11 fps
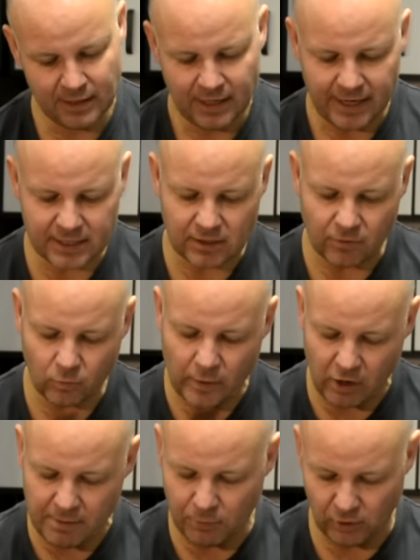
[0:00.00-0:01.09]
is when
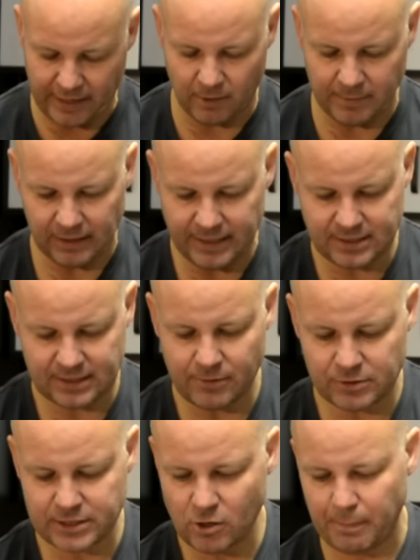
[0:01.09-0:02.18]
I bought the helmet at least, there was
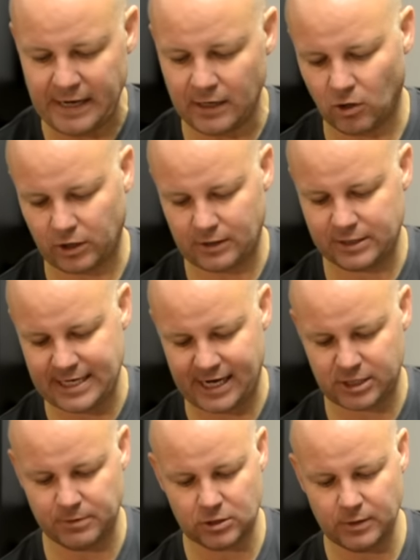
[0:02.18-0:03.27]
no pinlock
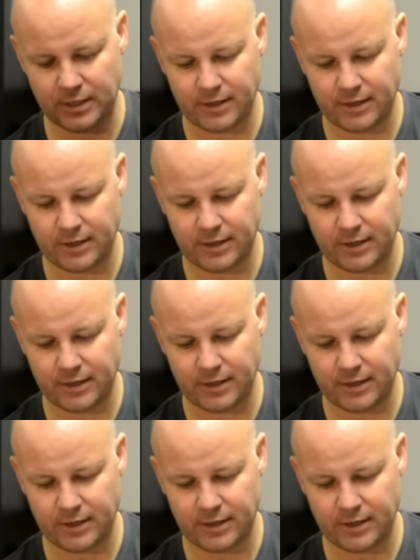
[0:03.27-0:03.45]
attachments with it.